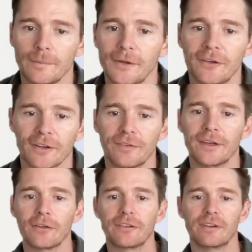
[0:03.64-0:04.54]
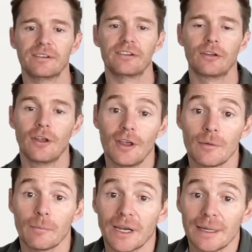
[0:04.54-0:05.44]
Meetnext video series.
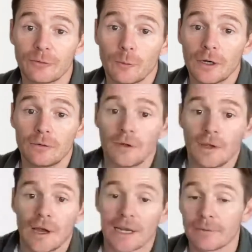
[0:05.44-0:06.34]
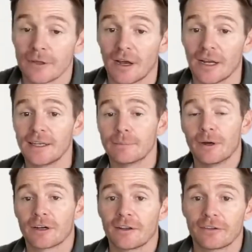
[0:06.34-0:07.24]
My name is Will, and I lead the
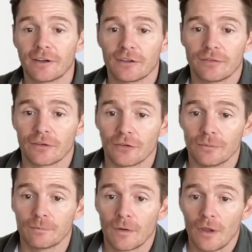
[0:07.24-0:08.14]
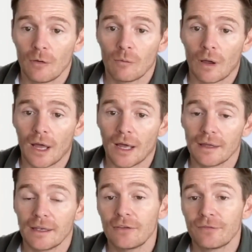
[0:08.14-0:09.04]
marketing science function.
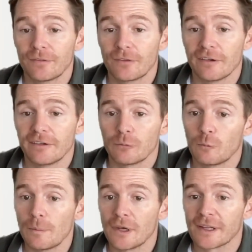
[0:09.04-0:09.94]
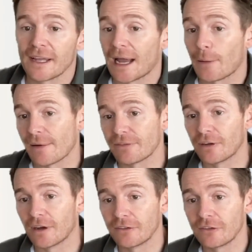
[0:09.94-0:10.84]
In this series, we'll be looking at how
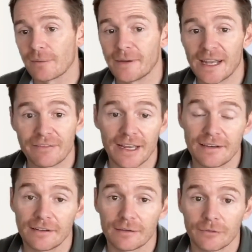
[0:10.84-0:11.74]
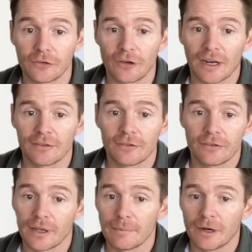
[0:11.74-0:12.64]
advertisers can be navigating some of the challenges
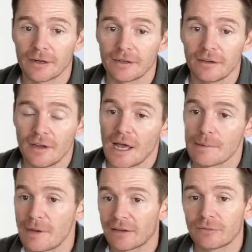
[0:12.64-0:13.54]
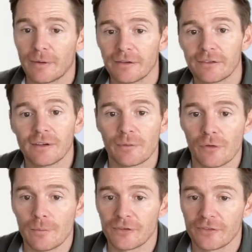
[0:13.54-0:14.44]
in their market and maximizing the
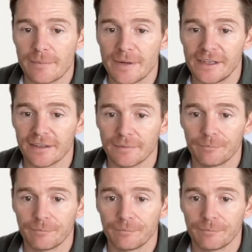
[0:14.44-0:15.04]
performance of their media.